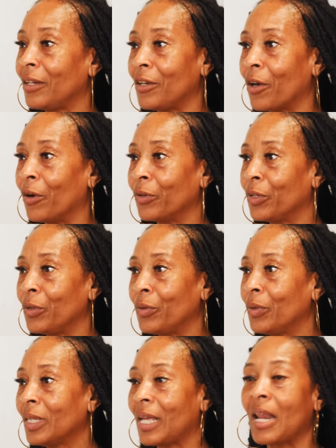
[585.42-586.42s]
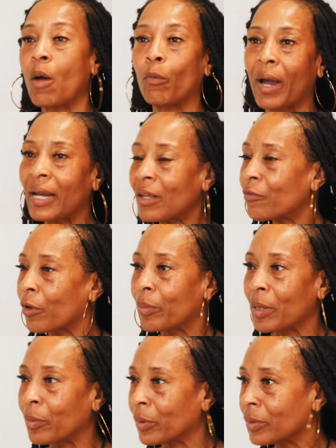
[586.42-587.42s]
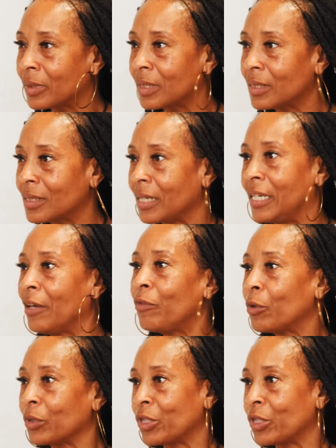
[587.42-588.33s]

You know, they're not waiting for people to give you a